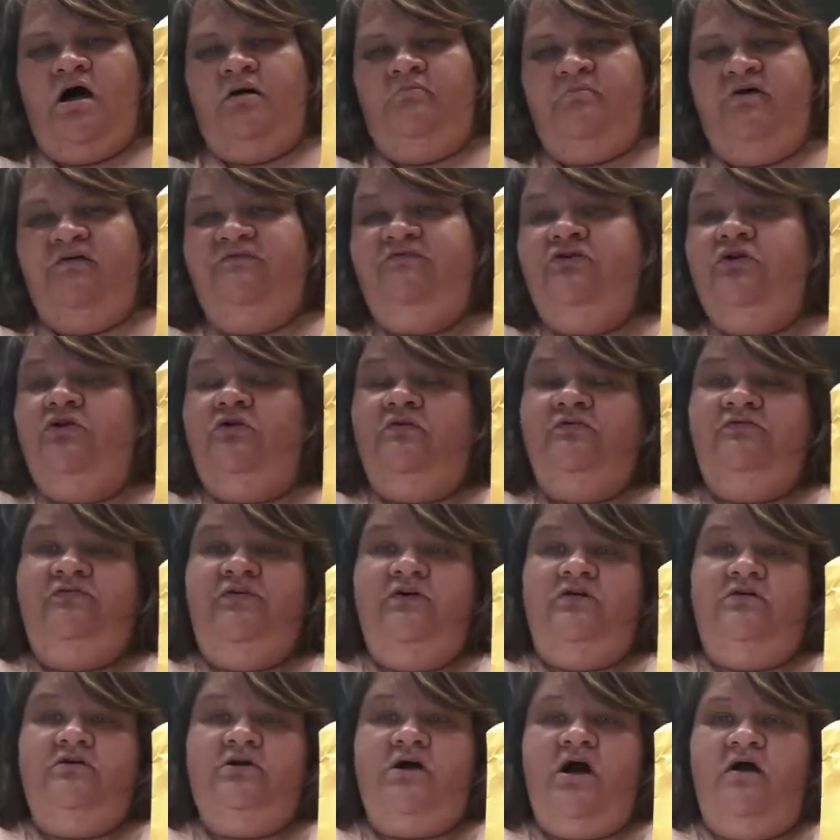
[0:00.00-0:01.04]
If you don't
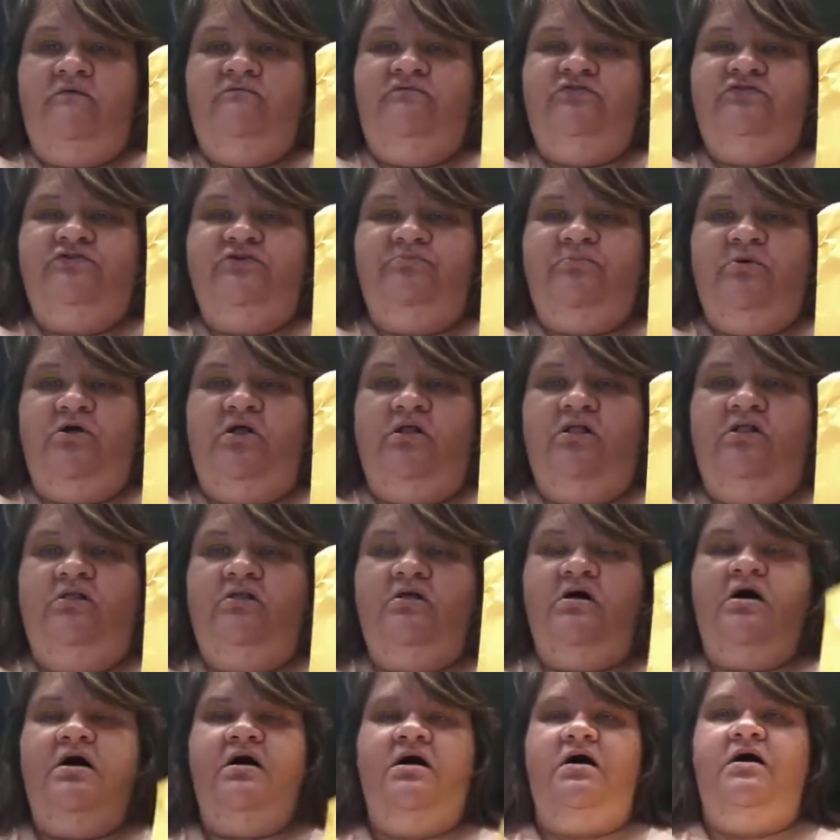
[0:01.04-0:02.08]
feel comfortable
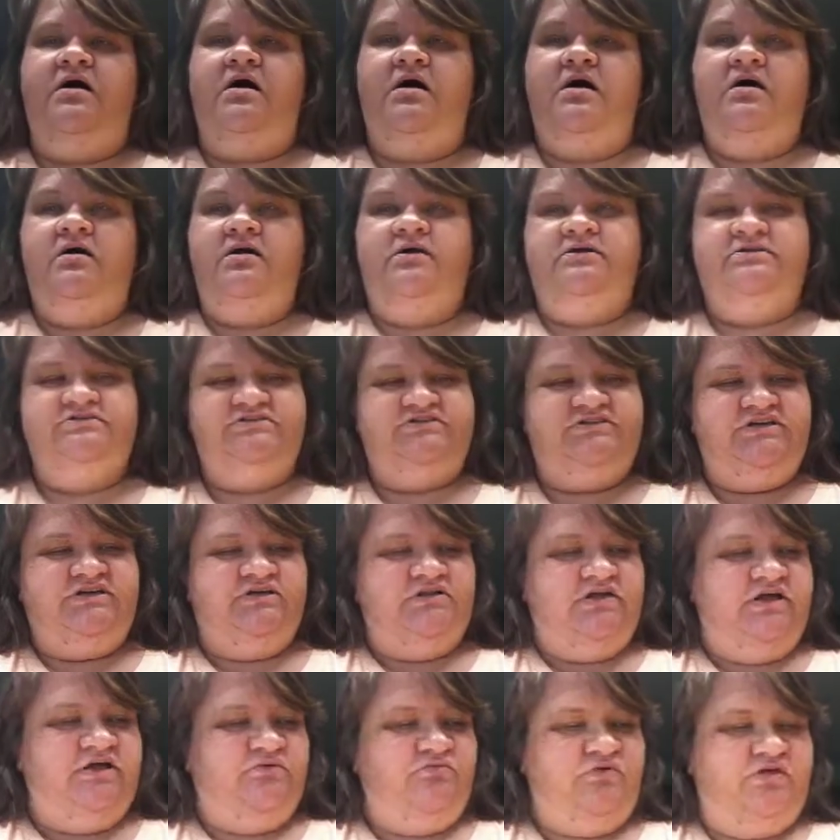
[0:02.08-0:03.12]

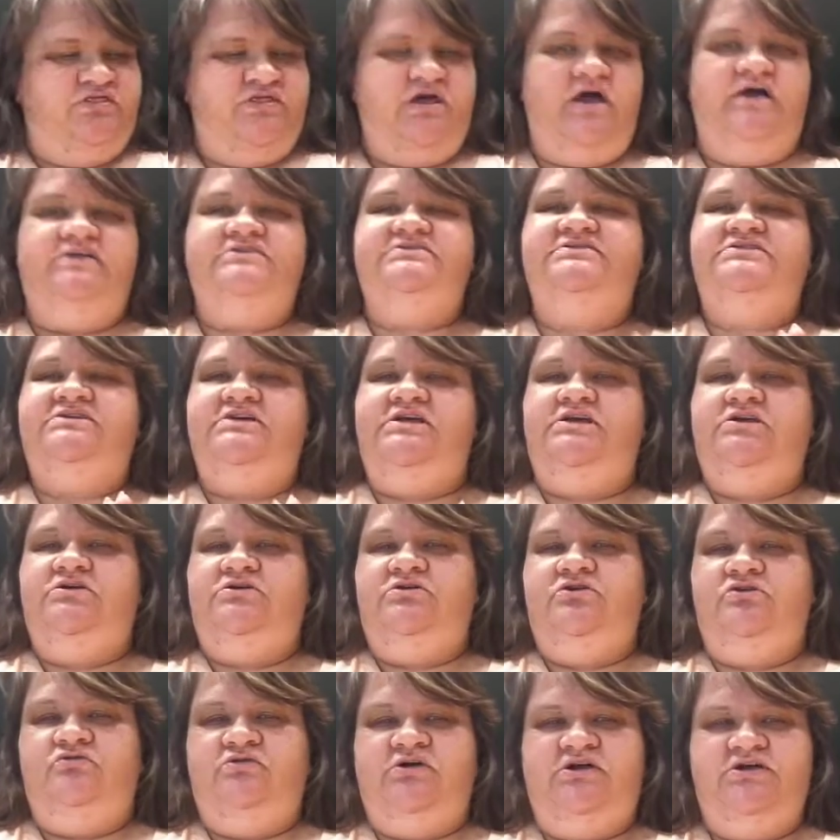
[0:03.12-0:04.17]
dealing with Etsy,
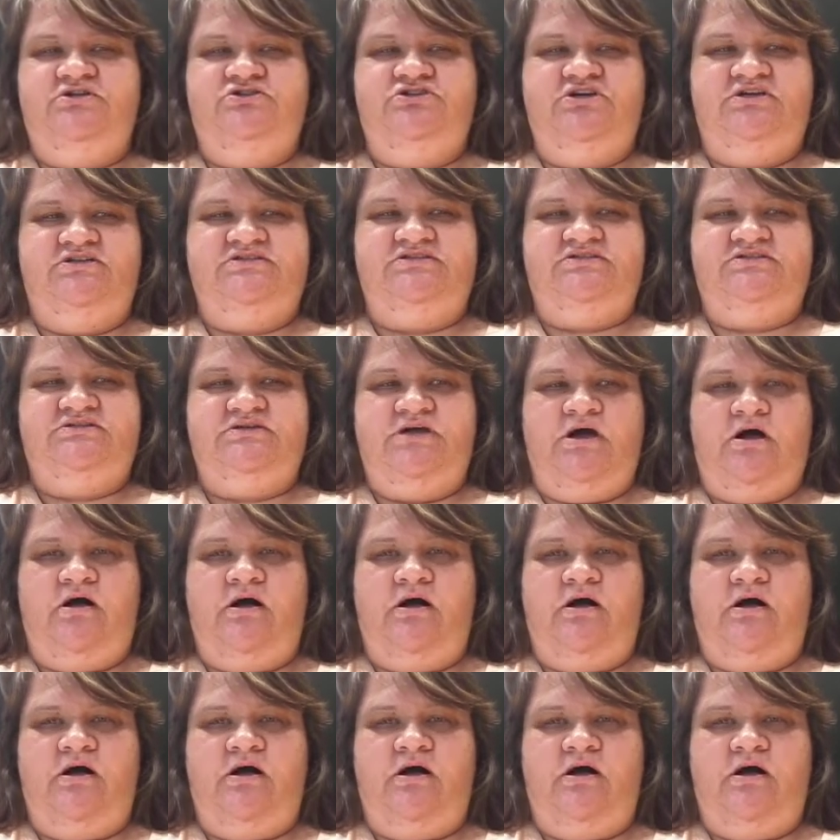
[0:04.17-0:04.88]
you can just